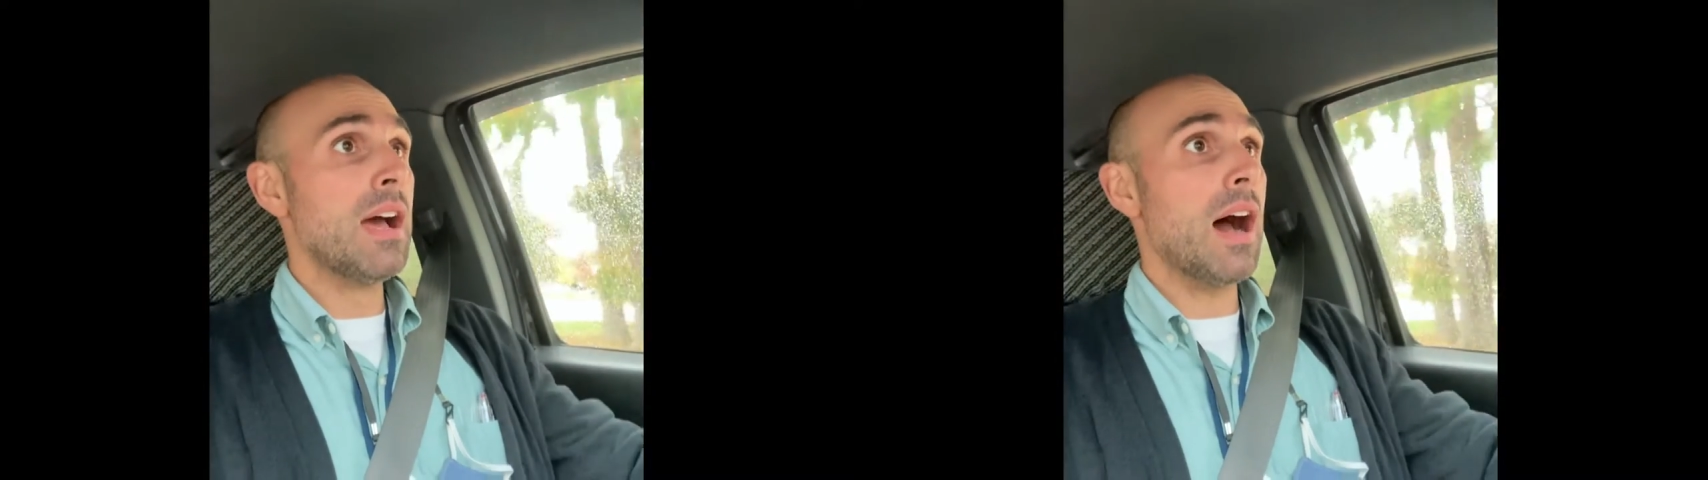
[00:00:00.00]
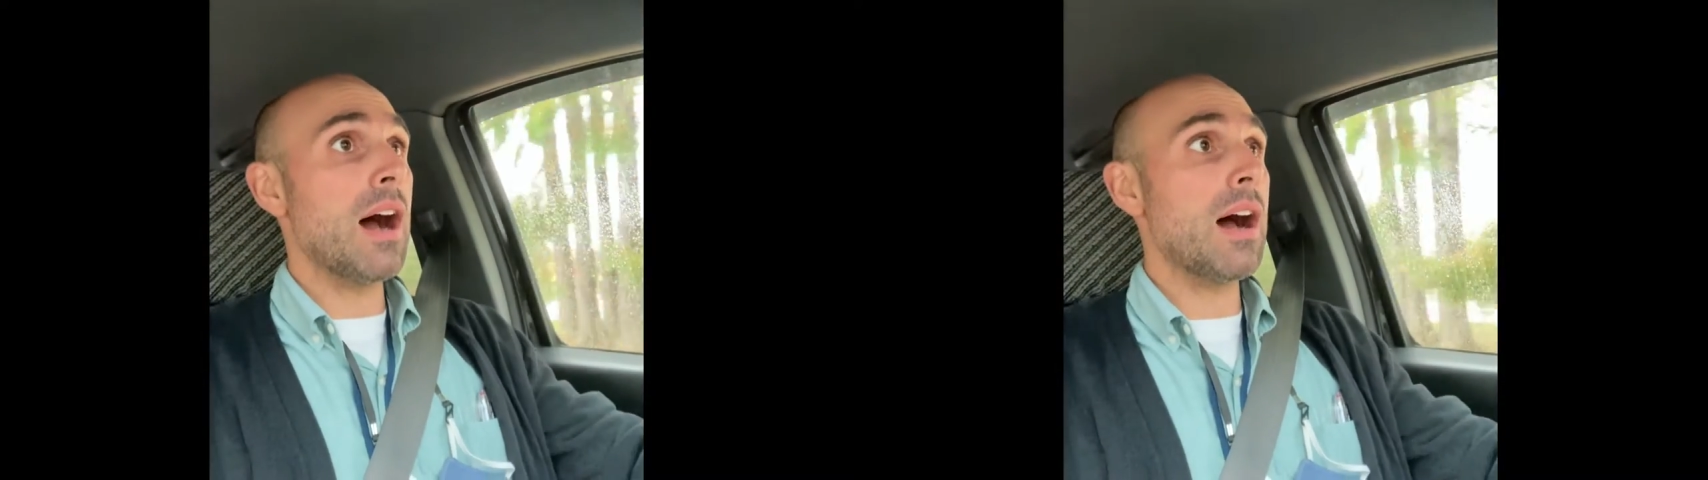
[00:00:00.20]

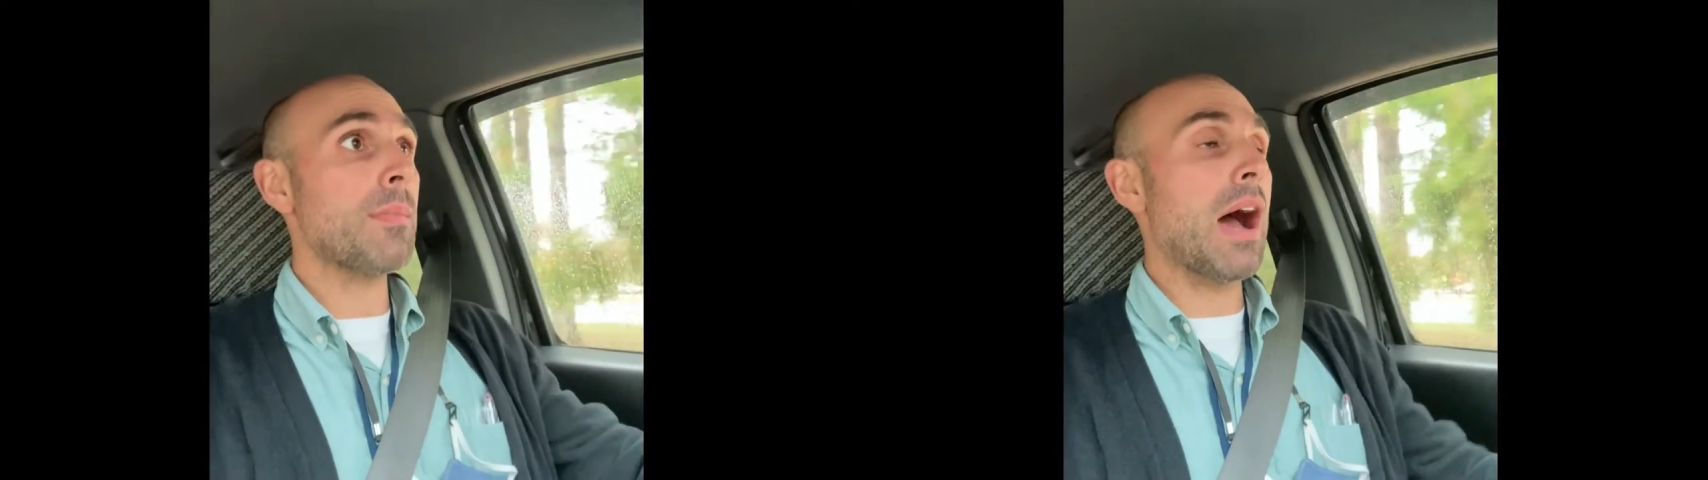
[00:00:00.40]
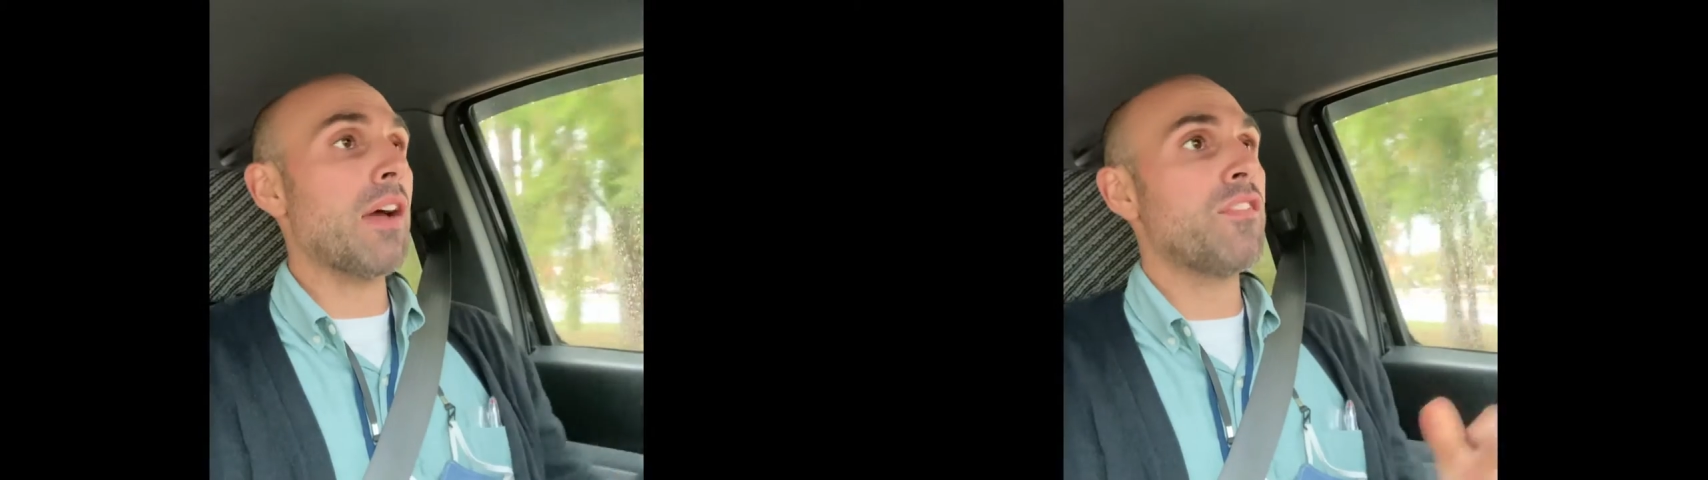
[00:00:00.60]
um,
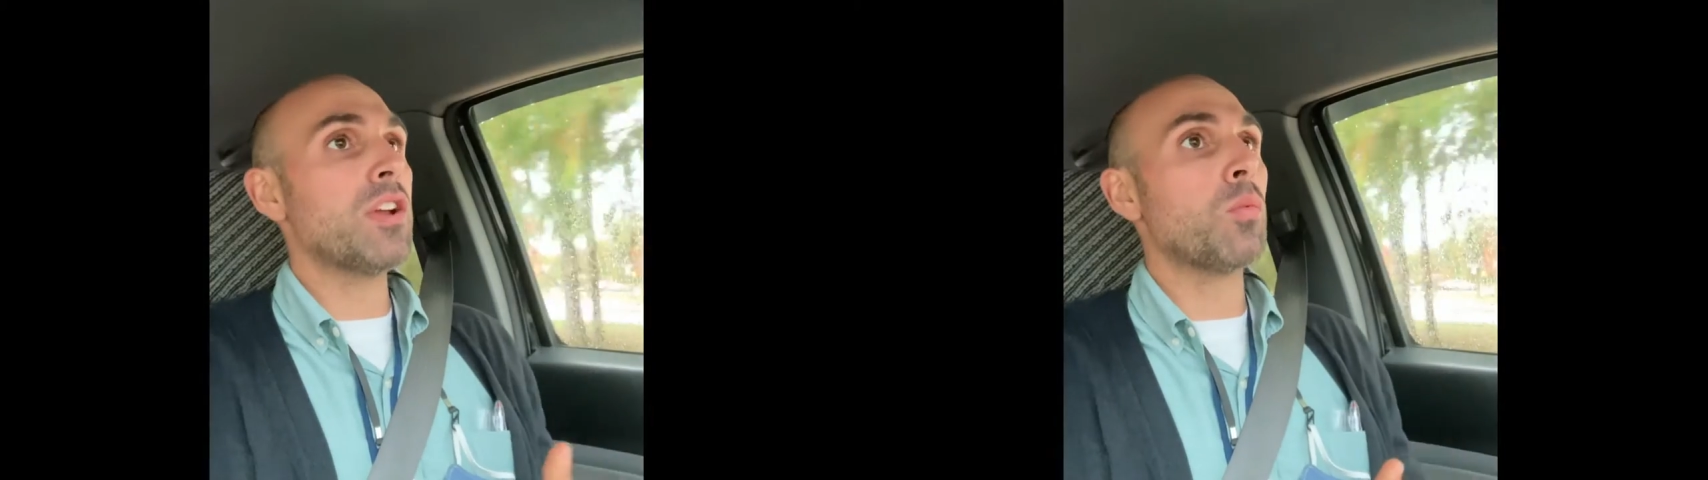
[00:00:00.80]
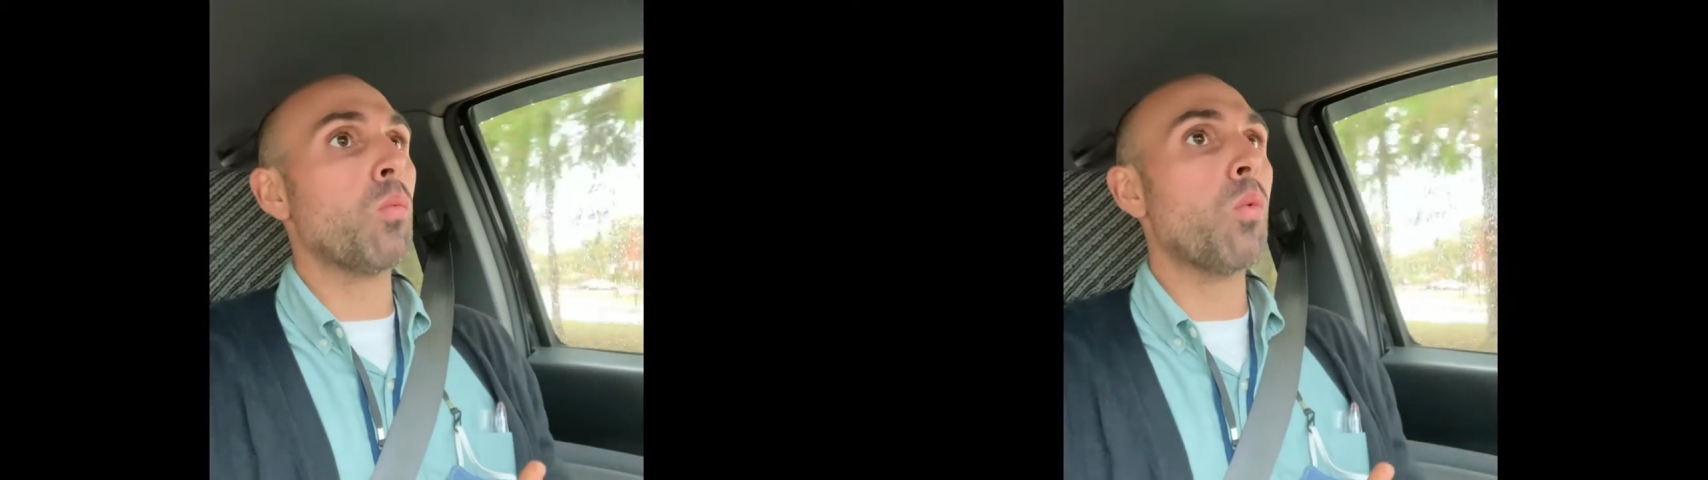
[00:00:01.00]
I figured